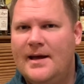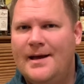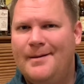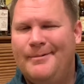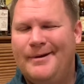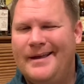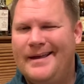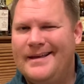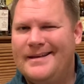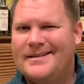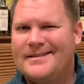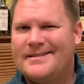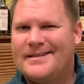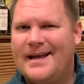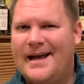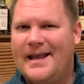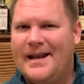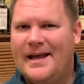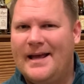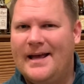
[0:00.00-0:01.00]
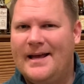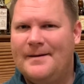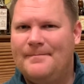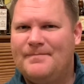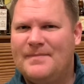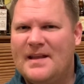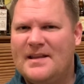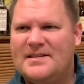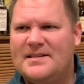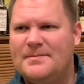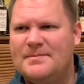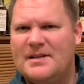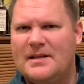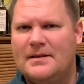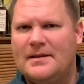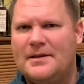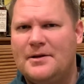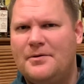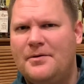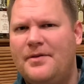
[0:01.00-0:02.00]
but it just kind of, it seems a
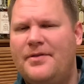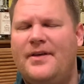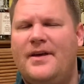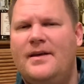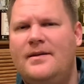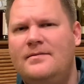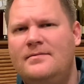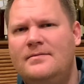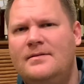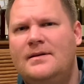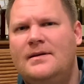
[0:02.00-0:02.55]
little thin,